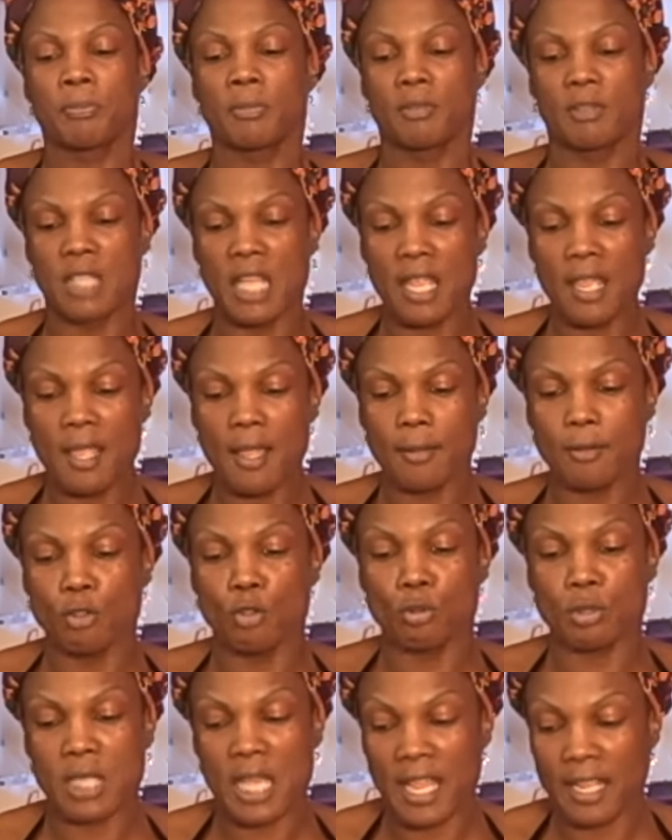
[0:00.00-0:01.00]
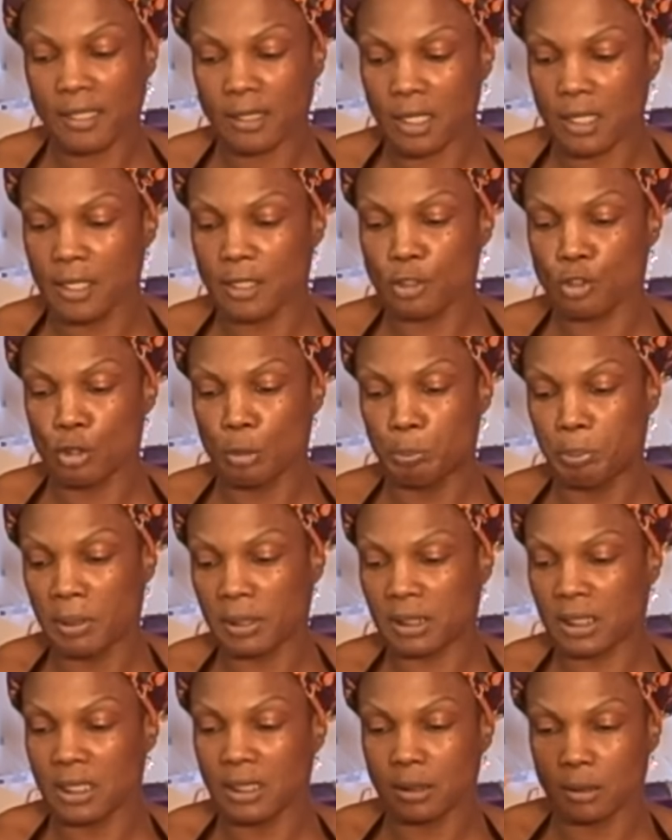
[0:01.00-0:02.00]
Then you take this, you
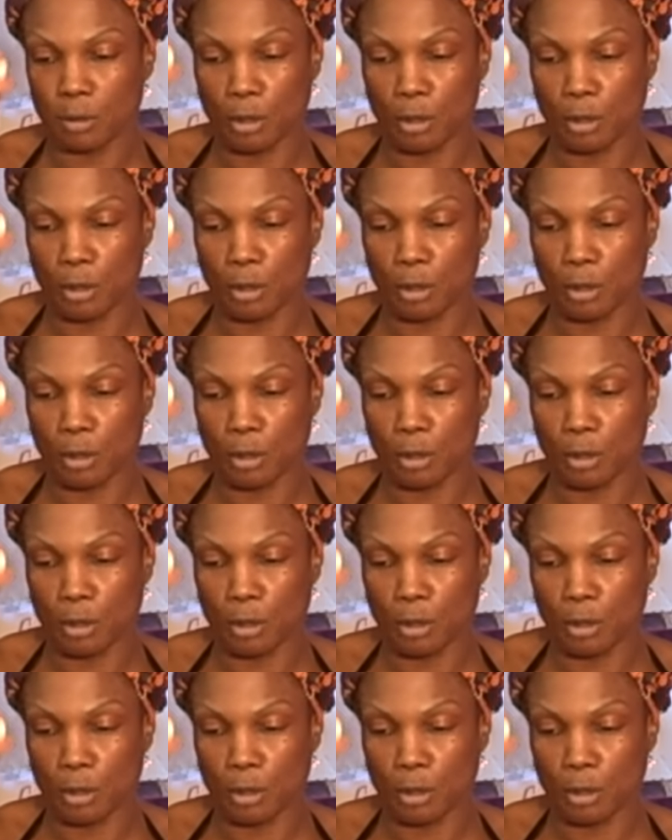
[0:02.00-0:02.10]
put this,